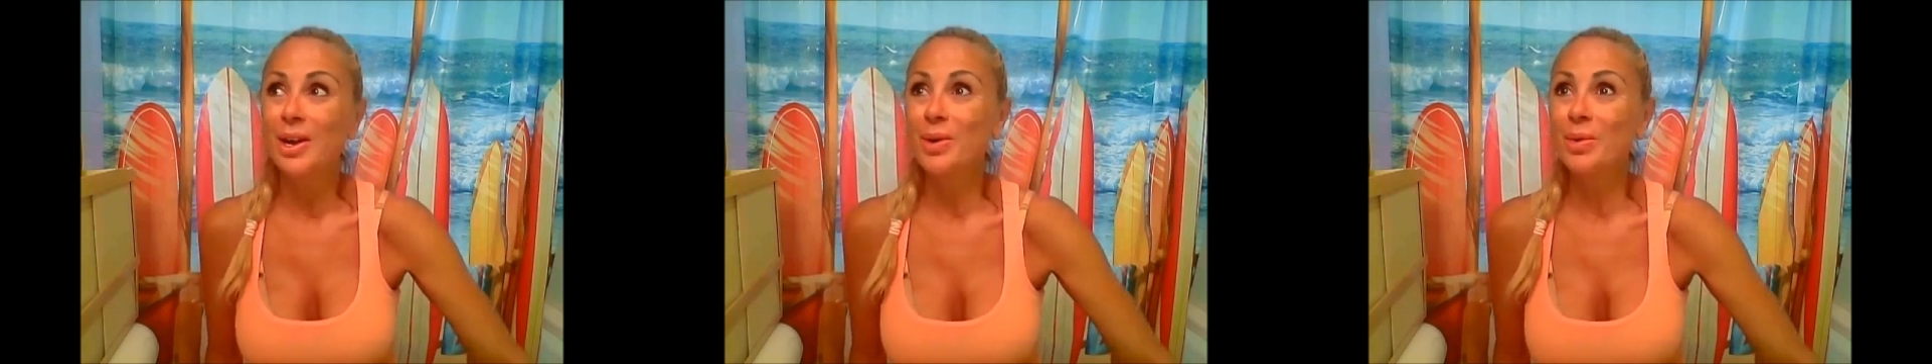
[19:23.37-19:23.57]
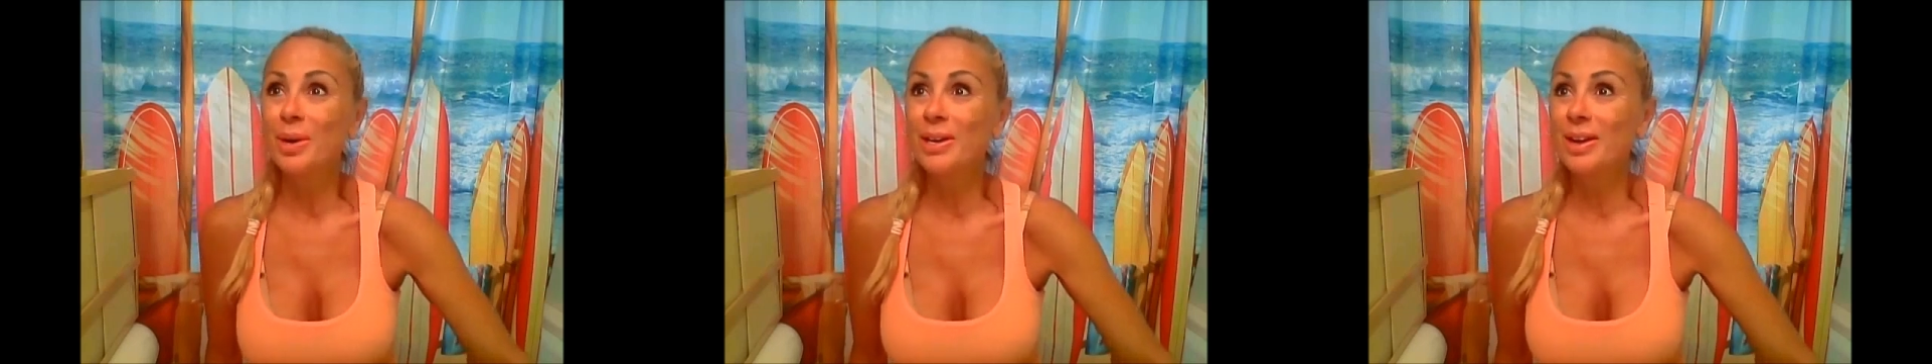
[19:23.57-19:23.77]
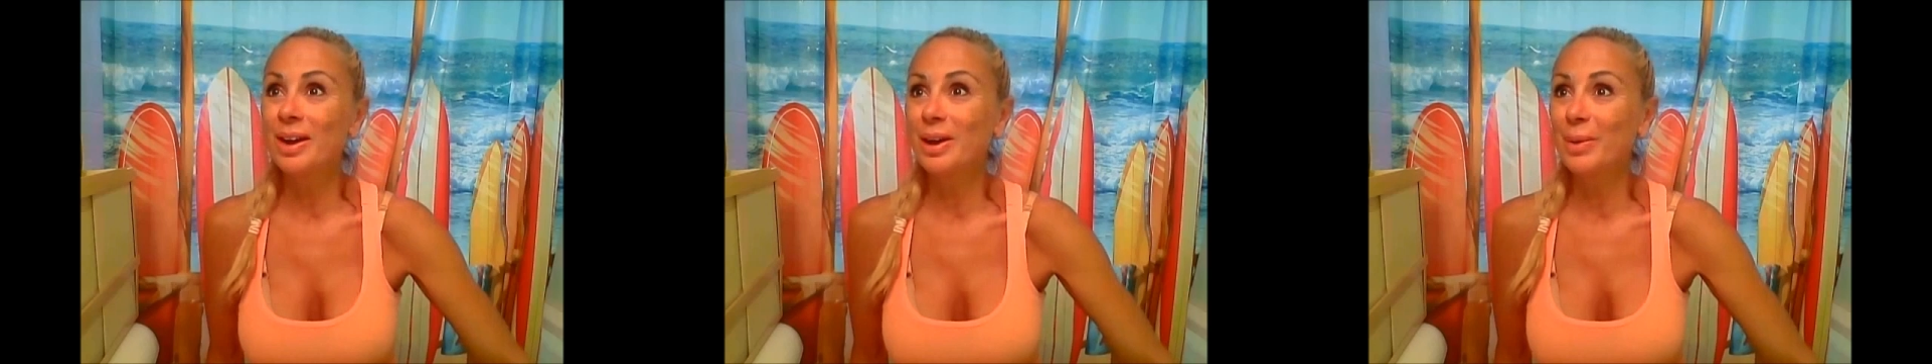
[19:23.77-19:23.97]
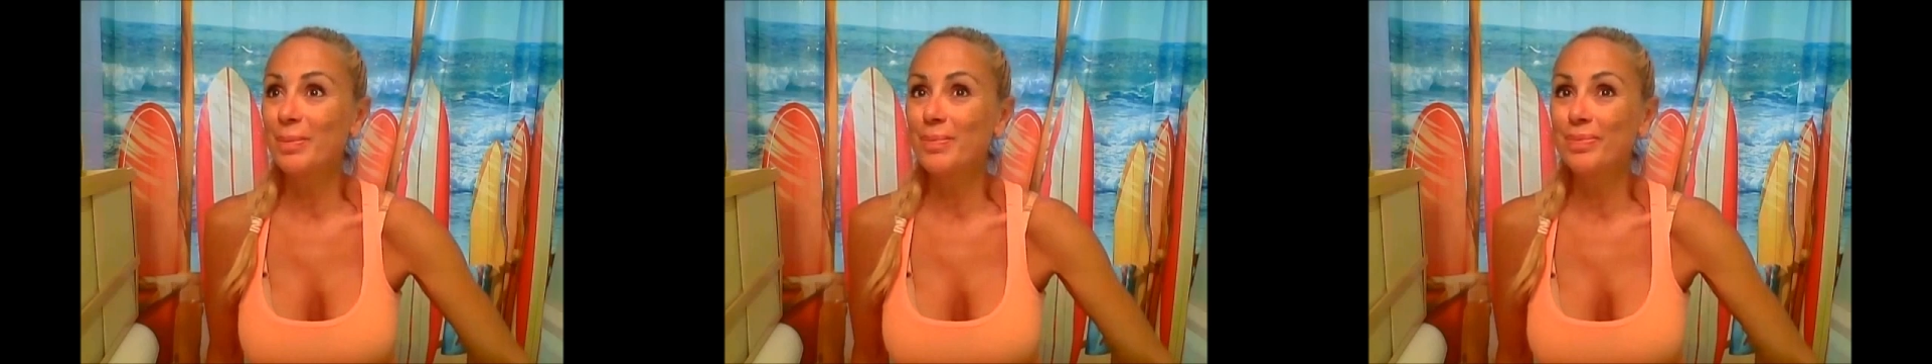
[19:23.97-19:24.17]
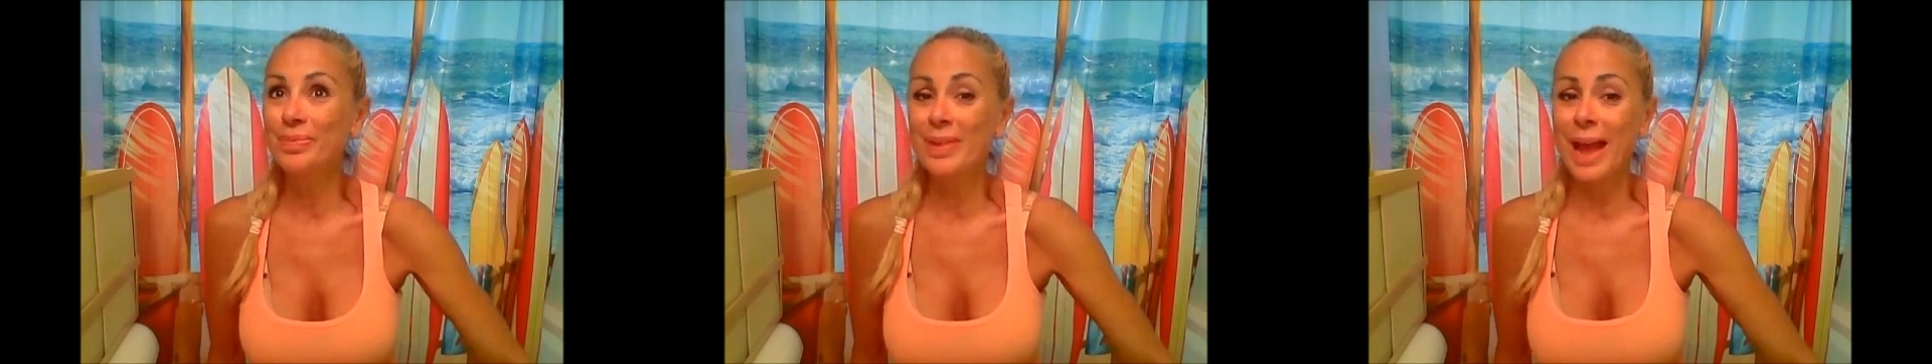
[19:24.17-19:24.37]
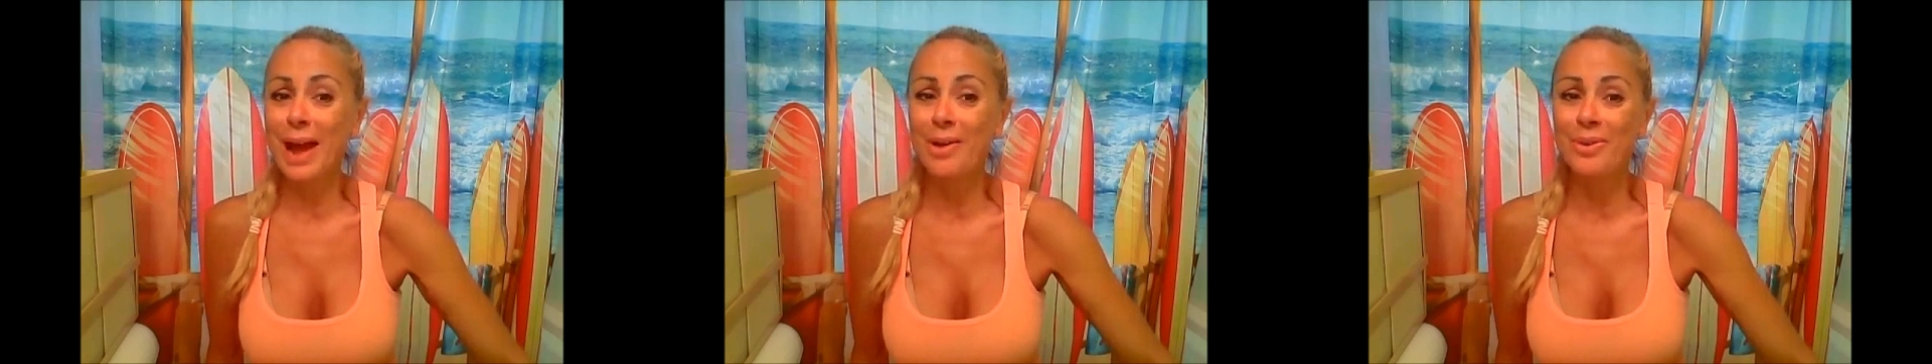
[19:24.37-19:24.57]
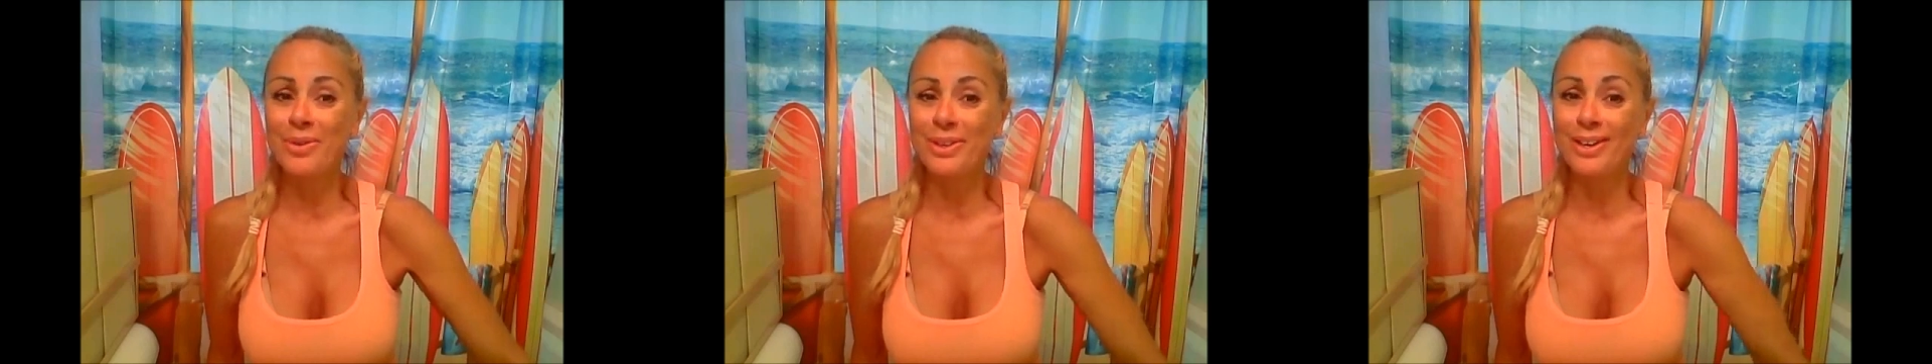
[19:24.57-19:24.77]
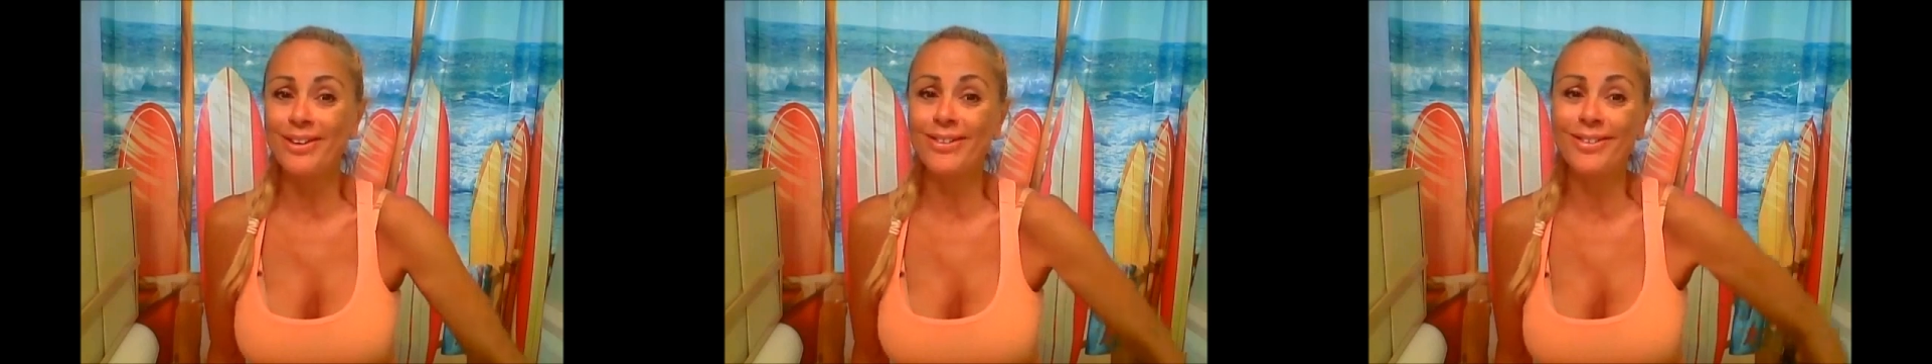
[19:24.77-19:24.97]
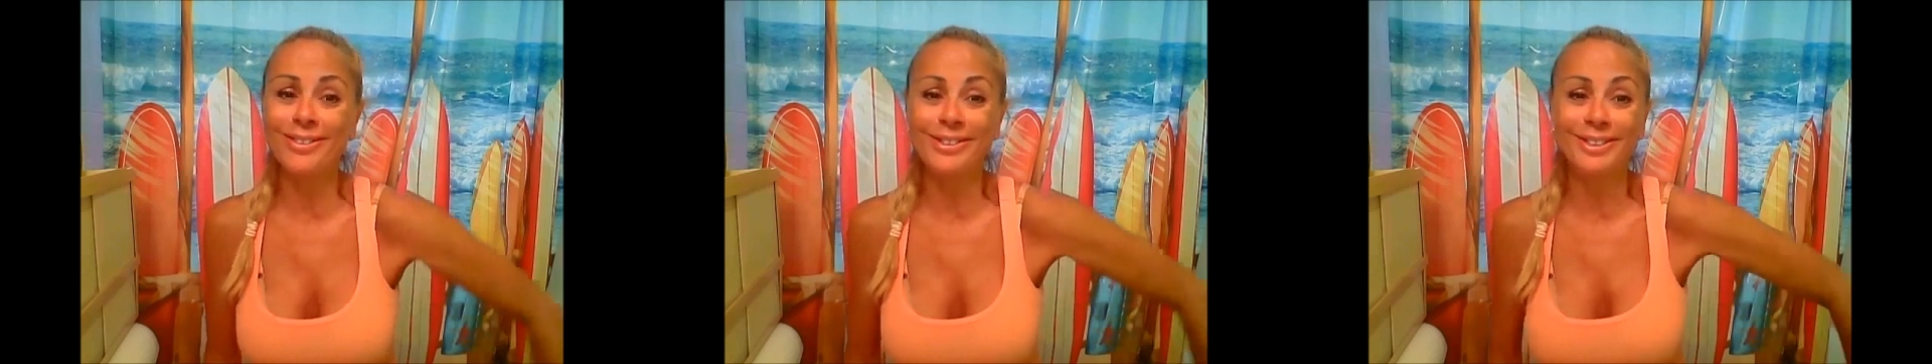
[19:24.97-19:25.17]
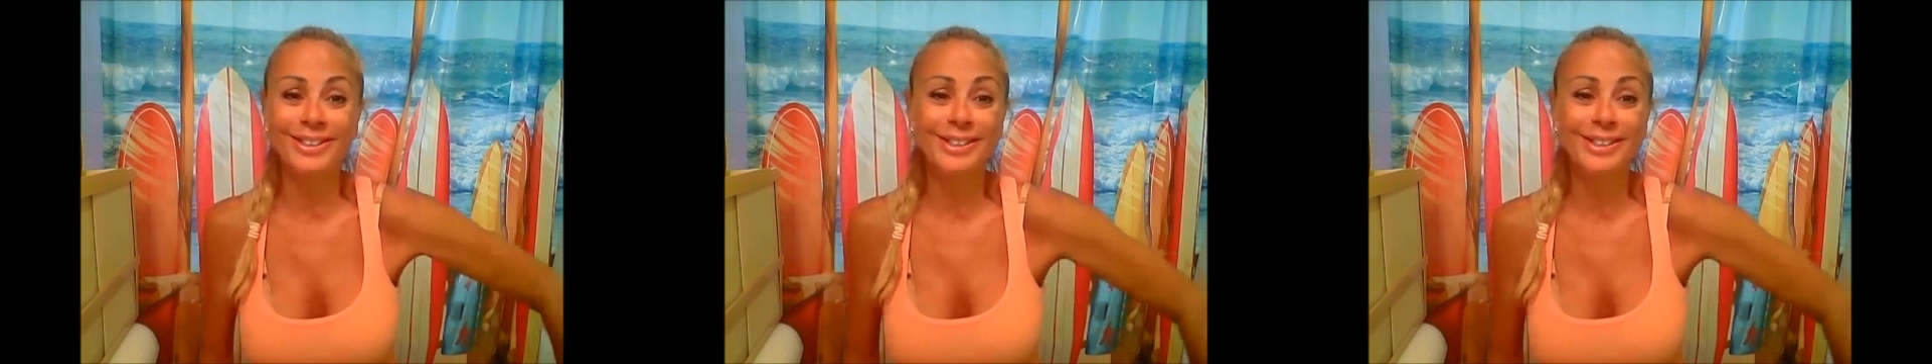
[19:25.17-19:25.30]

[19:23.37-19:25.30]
what um, out there.